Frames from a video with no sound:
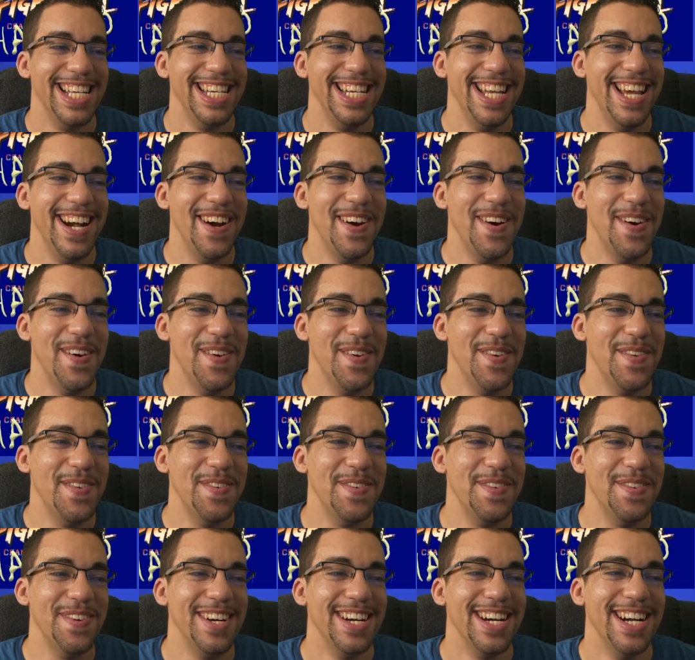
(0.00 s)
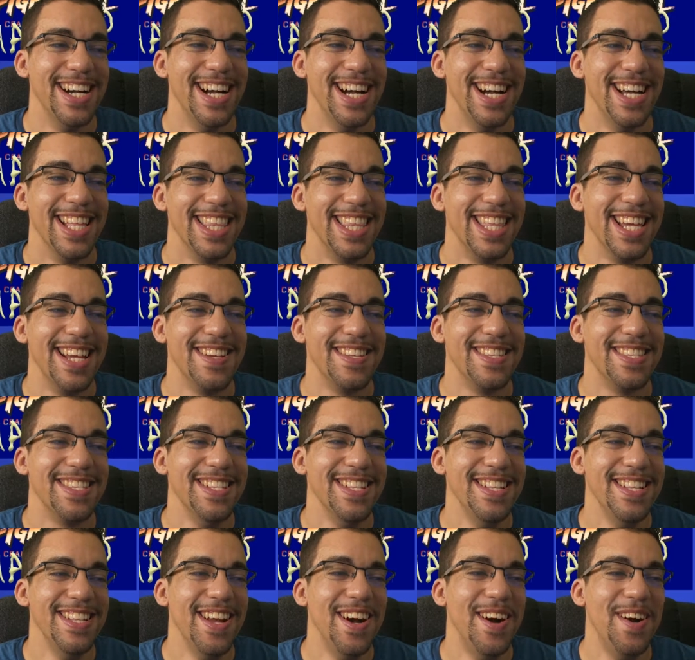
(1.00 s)
No! There's
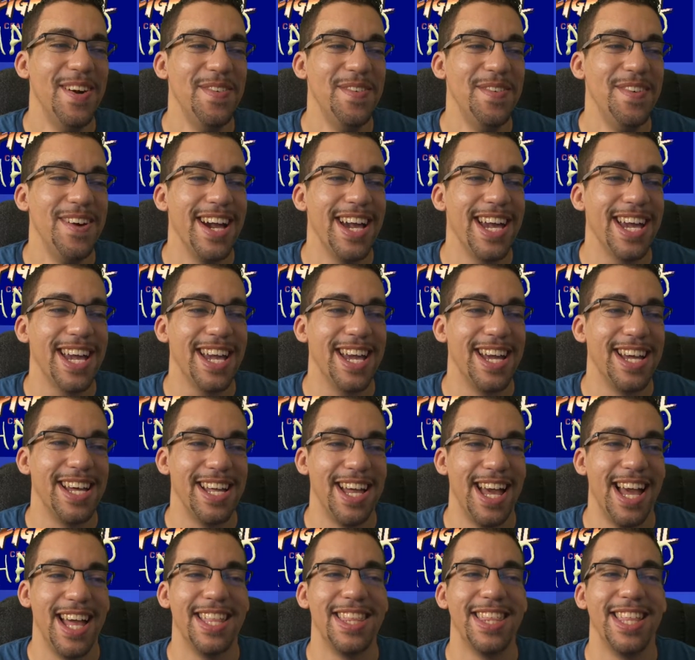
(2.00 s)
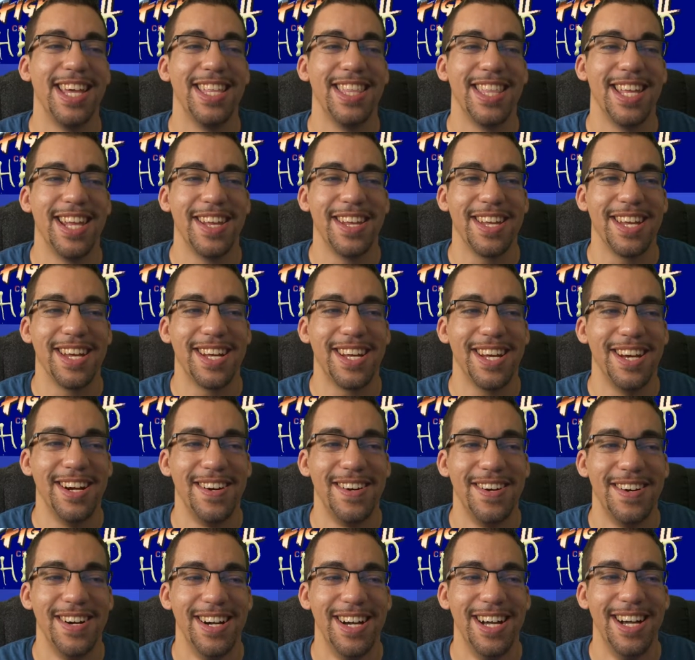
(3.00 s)
no way. And then there you
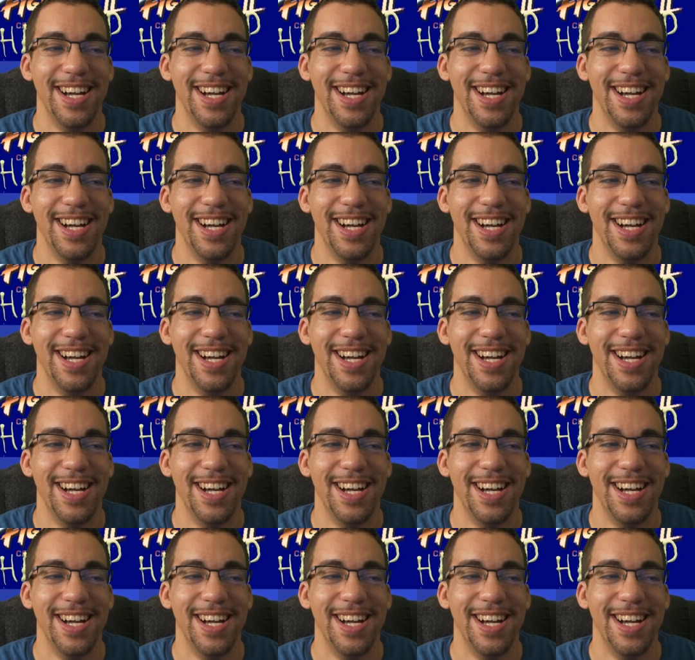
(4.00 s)
go.